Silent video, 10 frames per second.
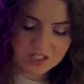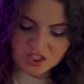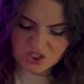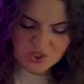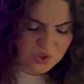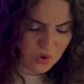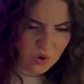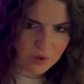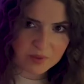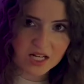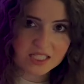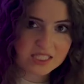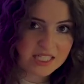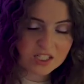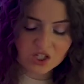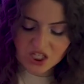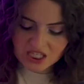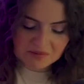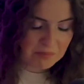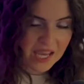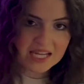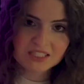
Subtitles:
score, we got a kid in pain